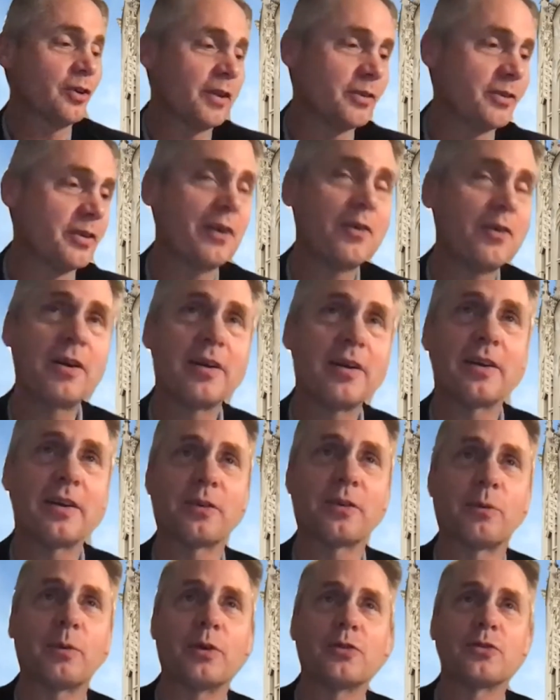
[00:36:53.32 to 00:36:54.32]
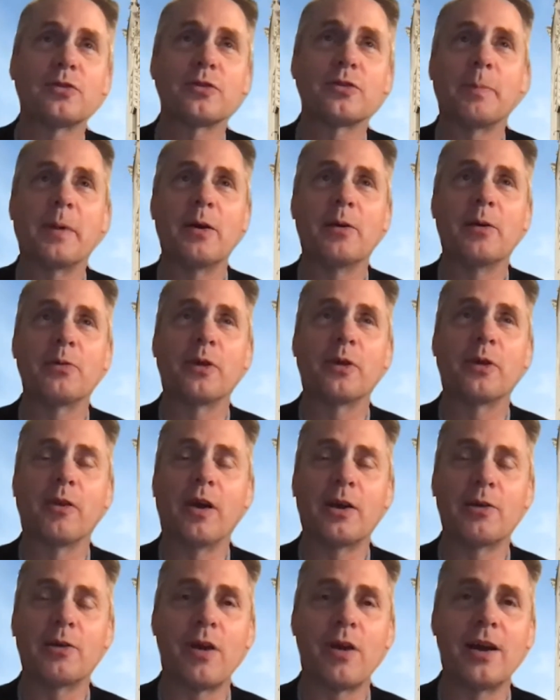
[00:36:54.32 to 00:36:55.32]
dare I ask the question about the
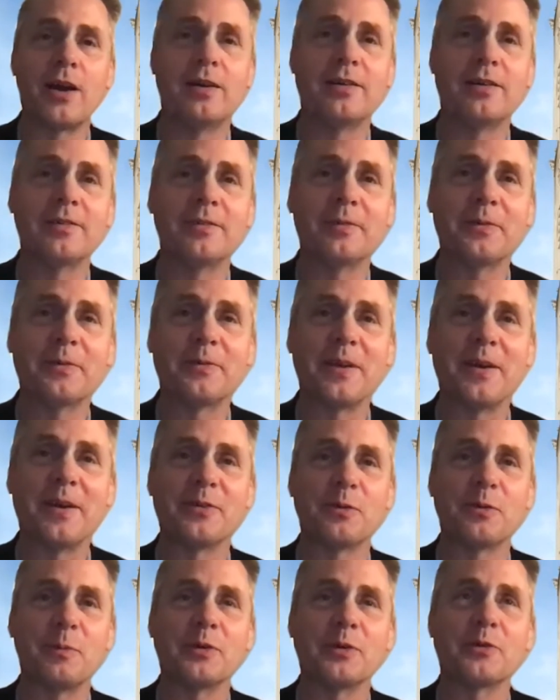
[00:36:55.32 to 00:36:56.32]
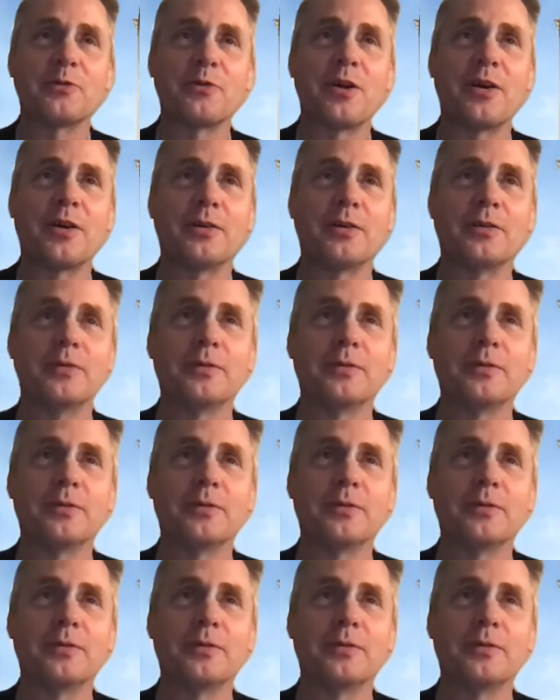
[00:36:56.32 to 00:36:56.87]
light rail down Dominion Road?